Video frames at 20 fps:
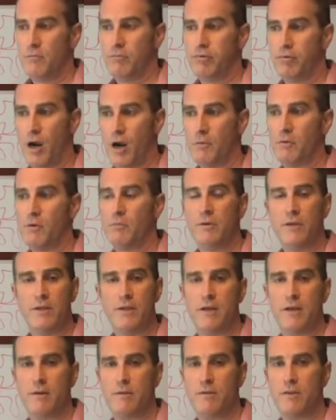probably
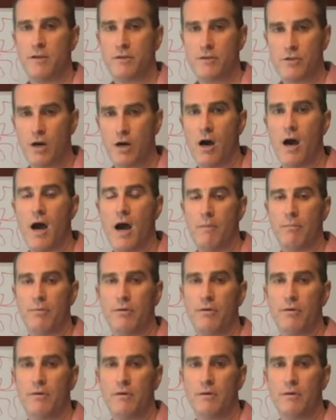the top